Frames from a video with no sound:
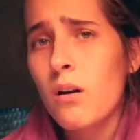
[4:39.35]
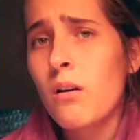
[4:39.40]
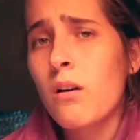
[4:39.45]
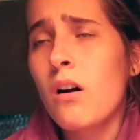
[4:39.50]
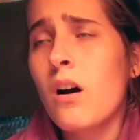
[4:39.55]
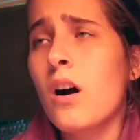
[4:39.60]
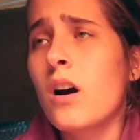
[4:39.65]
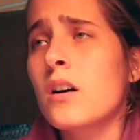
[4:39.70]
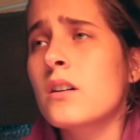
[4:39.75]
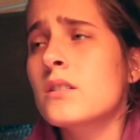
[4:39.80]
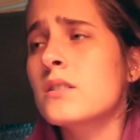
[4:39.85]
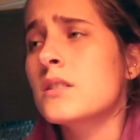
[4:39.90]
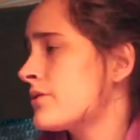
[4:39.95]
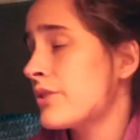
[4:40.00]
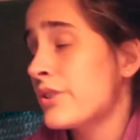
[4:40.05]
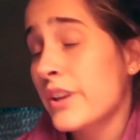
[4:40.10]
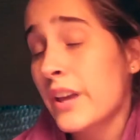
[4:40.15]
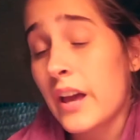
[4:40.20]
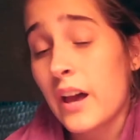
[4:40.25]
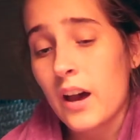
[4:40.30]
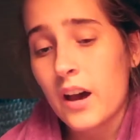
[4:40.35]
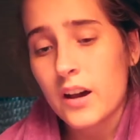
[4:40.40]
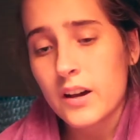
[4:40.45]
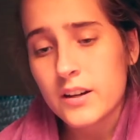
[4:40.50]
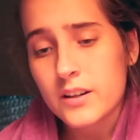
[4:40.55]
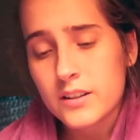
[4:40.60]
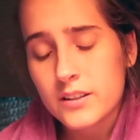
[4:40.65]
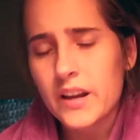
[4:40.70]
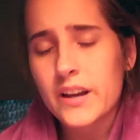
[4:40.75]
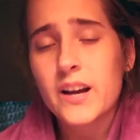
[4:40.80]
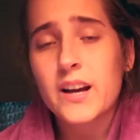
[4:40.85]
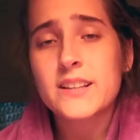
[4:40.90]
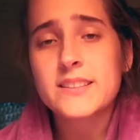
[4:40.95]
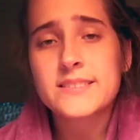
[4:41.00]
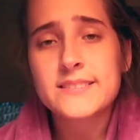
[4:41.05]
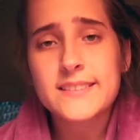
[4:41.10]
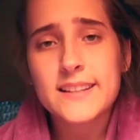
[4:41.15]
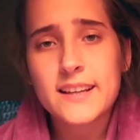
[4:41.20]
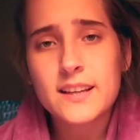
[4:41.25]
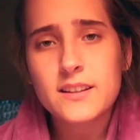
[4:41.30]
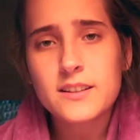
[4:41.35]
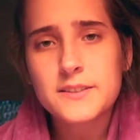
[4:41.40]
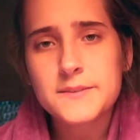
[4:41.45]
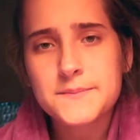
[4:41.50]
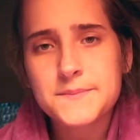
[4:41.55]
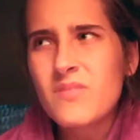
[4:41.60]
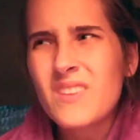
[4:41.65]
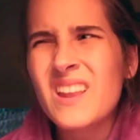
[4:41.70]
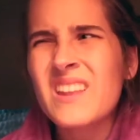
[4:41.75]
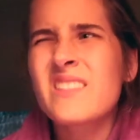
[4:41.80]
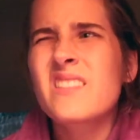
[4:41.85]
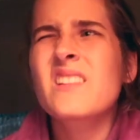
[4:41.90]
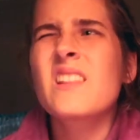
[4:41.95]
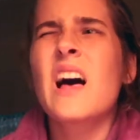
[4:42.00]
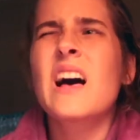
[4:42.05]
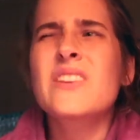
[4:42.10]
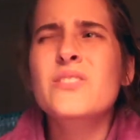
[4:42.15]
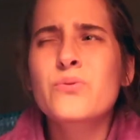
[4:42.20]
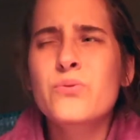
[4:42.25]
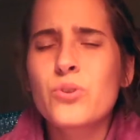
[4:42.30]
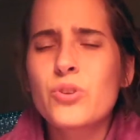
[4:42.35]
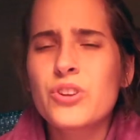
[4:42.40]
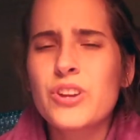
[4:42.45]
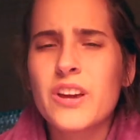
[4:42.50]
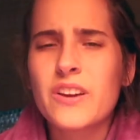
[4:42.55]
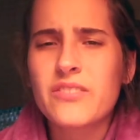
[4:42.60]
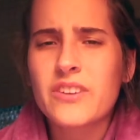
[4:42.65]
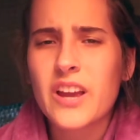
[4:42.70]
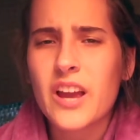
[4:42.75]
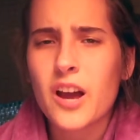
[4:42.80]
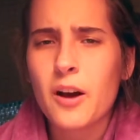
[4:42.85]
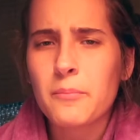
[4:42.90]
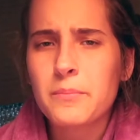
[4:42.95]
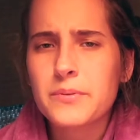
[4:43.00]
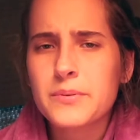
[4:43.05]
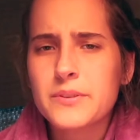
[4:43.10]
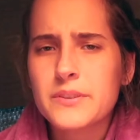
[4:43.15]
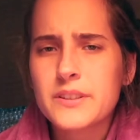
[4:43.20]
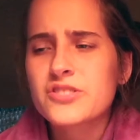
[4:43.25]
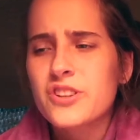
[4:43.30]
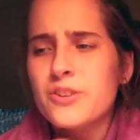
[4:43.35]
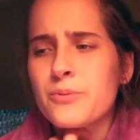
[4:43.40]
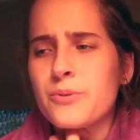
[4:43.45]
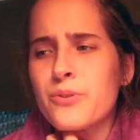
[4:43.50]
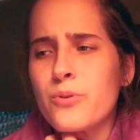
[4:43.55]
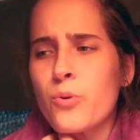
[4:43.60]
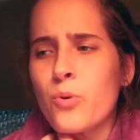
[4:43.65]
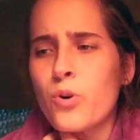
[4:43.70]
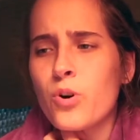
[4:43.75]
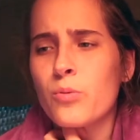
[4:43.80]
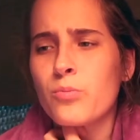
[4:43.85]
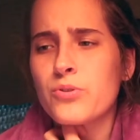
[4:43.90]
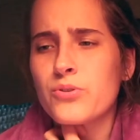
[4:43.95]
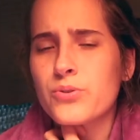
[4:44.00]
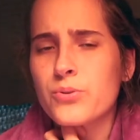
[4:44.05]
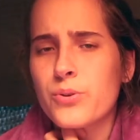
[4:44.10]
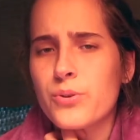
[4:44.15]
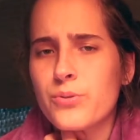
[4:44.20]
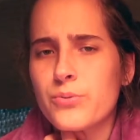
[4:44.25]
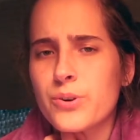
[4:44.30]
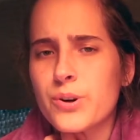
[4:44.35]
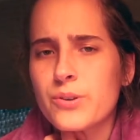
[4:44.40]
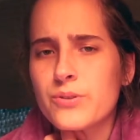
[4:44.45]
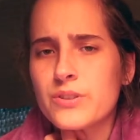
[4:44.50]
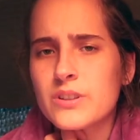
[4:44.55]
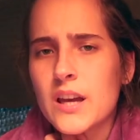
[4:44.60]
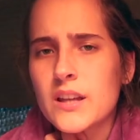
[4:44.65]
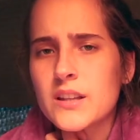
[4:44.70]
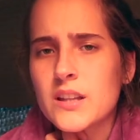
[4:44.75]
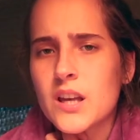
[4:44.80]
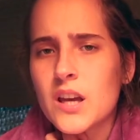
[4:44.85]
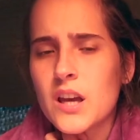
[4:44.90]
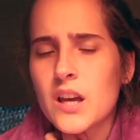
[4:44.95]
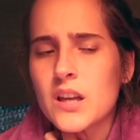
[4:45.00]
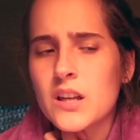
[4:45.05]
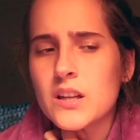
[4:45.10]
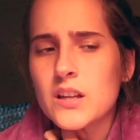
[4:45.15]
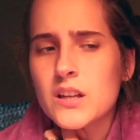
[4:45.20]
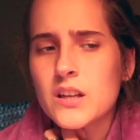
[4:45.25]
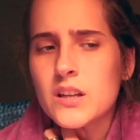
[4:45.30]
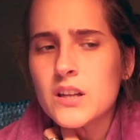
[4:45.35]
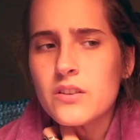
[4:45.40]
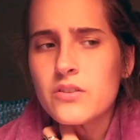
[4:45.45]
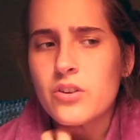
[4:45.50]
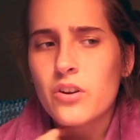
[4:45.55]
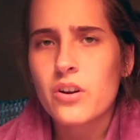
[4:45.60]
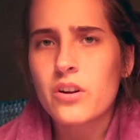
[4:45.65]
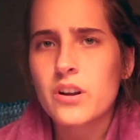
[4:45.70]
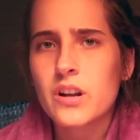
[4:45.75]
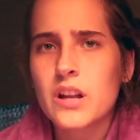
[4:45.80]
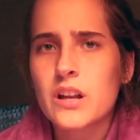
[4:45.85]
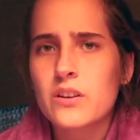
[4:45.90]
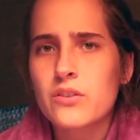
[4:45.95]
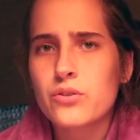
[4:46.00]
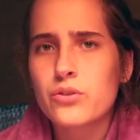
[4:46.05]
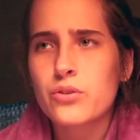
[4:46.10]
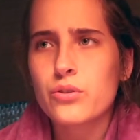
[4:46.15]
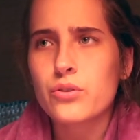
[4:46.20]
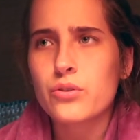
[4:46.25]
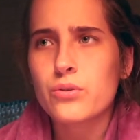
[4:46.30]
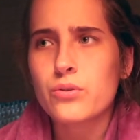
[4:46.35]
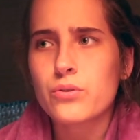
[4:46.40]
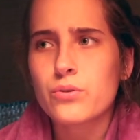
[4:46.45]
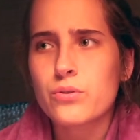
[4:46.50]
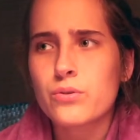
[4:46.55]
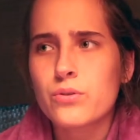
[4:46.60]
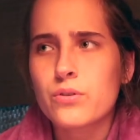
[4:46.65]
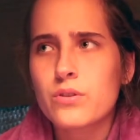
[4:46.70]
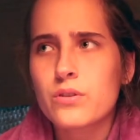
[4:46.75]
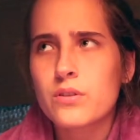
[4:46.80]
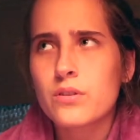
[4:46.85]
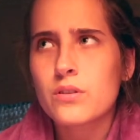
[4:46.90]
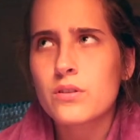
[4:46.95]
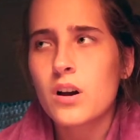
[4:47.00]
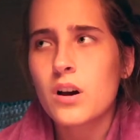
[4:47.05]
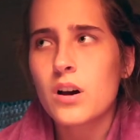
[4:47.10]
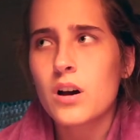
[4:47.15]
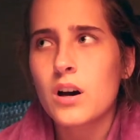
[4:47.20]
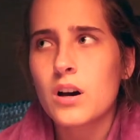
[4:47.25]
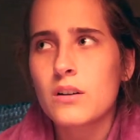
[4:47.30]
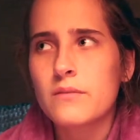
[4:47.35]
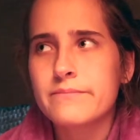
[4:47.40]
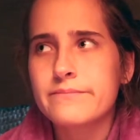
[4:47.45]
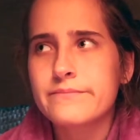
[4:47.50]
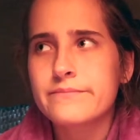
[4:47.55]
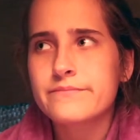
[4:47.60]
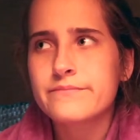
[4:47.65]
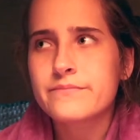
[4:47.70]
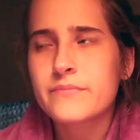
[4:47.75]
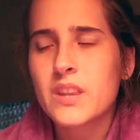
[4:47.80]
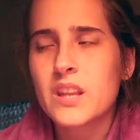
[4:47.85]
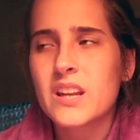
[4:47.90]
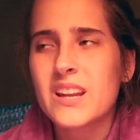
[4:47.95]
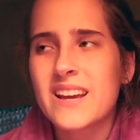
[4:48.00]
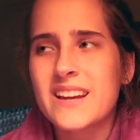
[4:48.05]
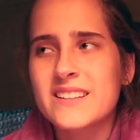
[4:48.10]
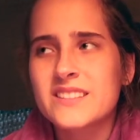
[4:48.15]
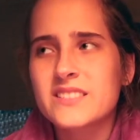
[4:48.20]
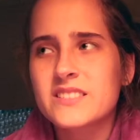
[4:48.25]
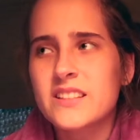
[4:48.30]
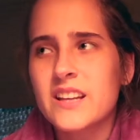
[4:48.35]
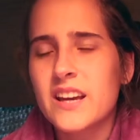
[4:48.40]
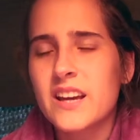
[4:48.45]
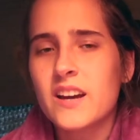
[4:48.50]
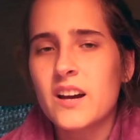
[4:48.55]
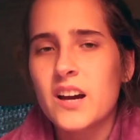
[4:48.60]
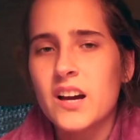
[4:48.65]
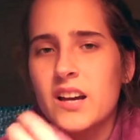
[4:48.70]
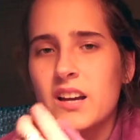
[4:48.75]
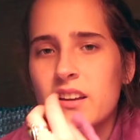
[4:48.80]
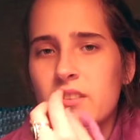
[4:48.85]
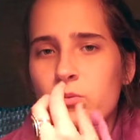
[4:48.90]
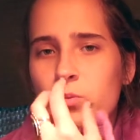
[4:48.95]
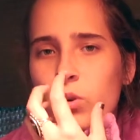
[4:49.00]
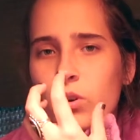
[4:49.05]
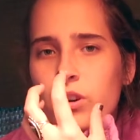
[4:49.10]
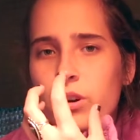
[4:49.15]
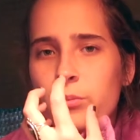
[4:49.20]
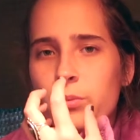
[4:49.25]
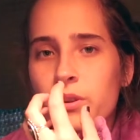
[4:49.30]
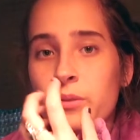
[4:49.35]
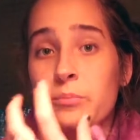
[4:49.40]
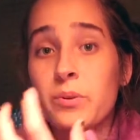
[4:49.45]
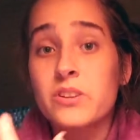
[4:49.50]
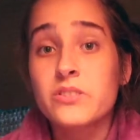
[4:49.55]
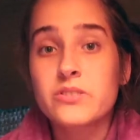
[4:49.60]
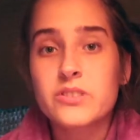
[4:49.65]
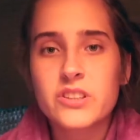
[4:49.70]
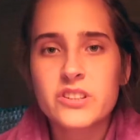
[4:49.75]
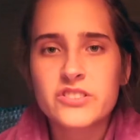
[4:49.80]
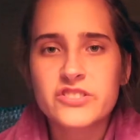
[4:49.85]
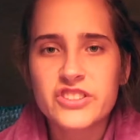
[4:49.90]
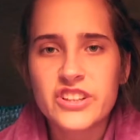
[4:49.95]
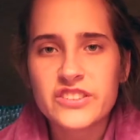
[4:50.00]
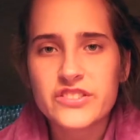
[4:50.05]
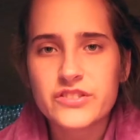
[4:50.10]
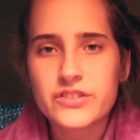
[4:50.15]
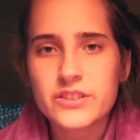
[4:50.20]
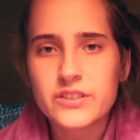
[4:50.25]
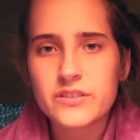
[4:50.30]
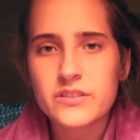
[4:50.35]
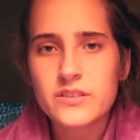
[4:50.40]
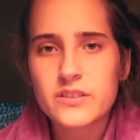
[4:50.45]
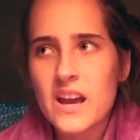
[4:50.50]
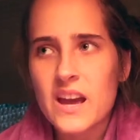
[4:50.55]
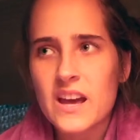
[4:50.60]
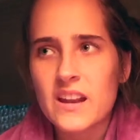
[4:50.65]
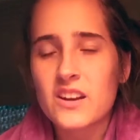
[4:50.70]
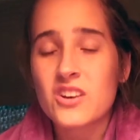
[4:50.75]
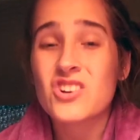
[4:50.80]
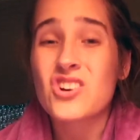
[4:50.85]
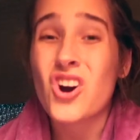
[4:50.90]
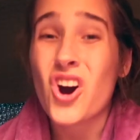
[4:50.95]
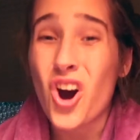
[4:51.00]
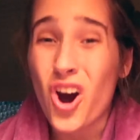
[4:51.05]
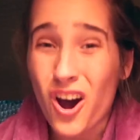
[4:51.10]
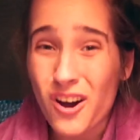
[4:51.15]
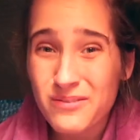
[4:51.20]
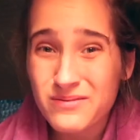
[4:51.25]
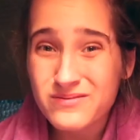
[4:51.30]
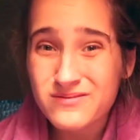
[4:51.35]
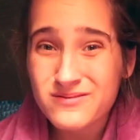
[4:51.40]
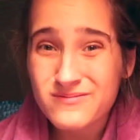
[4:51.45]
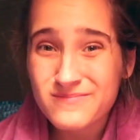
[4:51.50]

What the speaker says: Oh, so yeah, I got sick the last full day of camp. Started with a horrible sore throat. And then it turned into the next day, I woke up with a bunch of congestion and a cough.